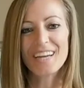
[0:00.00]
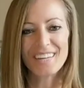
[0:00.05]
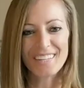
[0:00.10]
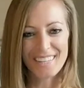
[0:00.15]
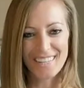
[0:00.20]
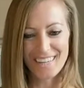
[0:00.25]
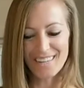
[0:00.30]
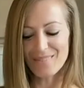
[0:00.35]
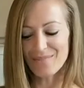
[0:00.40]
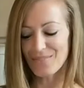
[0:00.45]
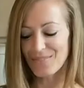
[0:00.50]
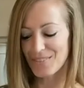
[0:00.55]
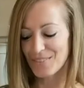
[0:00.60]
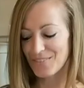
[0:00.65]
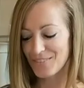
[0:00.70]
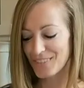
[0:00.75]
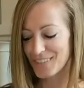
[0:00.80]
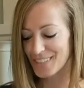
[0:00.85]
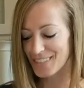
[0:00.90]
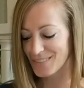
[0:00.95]
Yeah, the
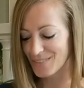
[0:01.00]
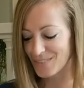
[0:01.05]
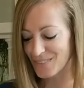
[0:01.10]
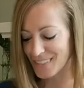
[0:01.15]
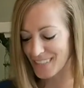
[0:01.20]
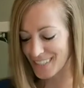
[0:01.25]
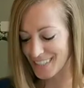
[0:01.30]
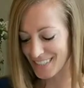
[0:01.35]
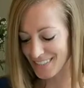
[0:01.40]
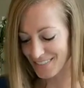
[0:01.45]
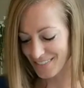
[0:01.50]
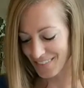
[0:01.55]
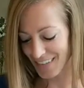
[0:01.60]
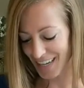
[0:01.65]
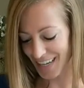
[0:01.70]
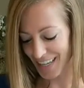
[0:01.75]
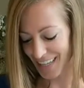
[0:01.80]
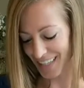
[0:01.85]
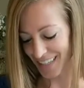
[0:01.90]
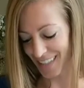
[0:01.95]
first one is
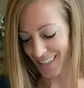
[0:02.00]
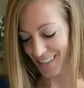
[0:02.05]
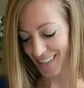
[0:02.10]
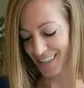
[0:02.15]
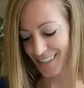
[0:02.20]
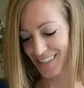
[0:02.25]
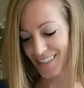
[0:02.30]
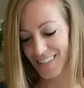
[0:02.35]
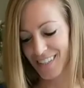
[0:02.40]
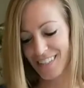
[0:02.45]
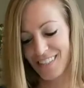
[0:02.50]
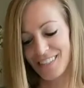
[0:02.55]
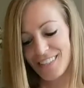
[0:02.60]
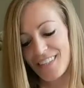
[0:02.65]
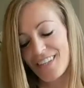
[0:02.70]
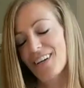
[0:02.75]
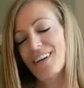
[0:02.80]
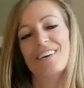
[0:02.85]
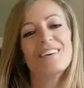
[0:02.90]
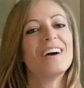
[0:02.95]
red.
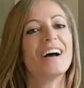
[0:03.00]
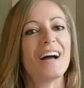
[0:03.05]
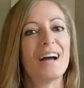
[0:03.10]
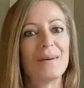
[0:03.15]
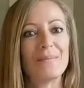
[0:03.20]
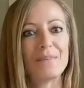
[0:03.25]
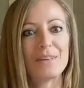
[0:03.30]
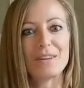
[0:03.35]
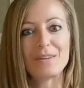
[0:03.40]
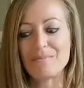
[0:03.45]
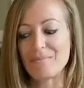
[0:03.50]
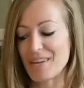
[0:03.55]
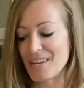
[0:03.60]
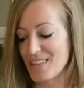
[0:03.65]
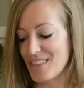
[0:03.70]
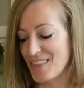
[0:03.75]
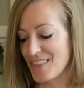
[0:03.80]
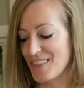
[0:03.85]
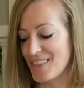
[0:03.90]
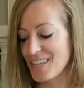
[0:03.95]
So I'm going to
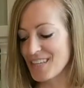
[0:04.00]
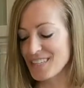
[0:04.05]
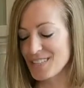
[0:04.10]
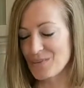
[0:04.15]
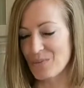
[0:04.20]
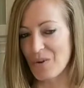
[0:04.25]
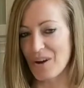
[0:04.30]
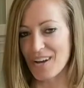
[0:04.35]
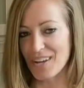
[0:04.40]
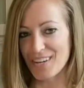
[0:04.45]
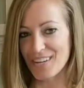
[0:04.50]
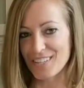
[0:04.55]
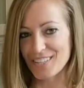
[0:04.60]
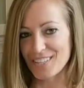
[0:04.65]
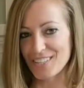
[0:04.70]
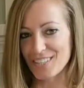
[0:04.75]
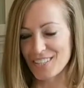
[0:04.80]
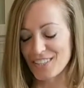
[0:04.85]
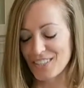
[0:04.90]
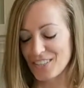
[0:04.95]
make this water
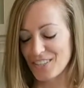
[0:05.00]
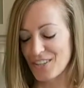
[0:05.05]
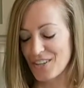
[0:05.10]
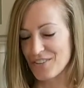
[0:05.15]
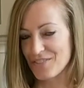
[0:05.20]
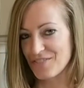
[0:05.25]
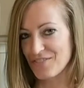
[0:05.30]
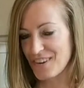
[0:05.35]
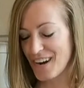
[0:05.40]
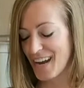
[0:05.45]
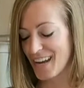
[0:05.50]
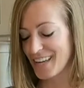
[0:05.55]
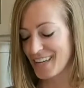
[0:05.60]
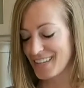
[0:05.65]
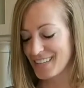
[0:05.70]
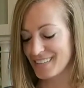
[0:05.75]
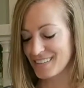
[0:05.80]
turn red.